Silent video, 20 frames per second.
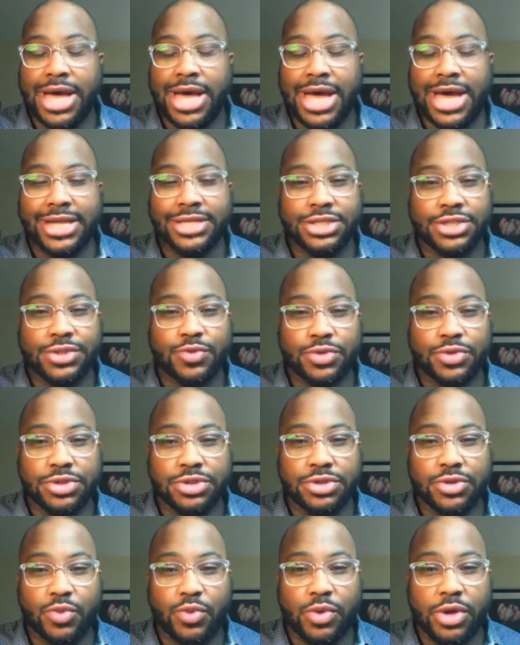I just
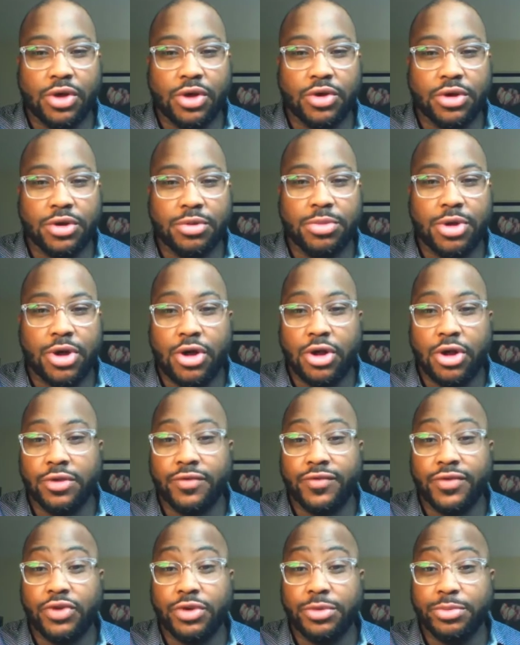want to welcome all
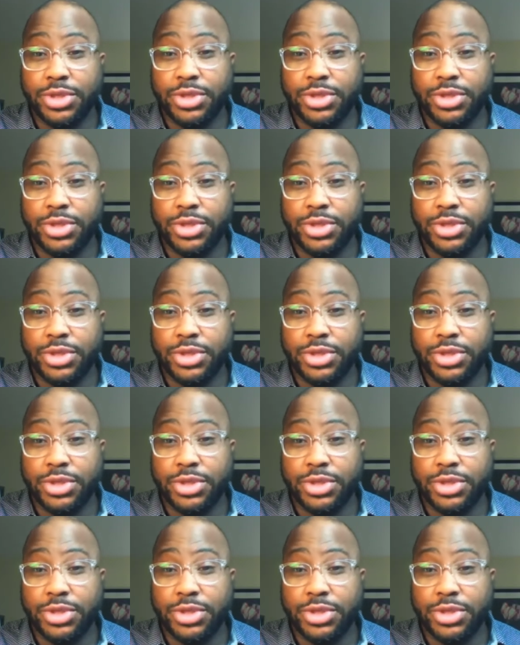of you